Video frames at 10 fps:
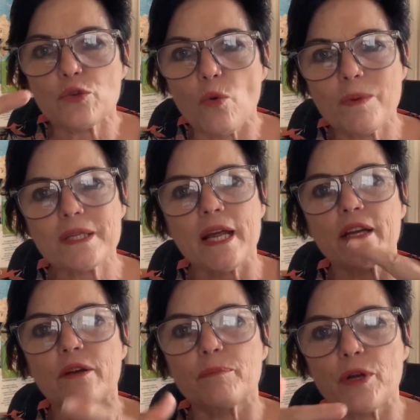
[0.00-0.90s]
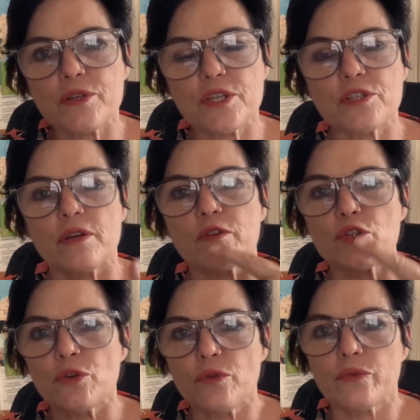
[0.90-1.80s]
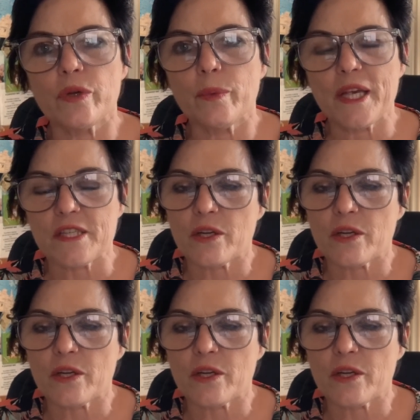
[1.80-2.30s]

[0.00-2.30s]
almost like a process over 2-3 weeks.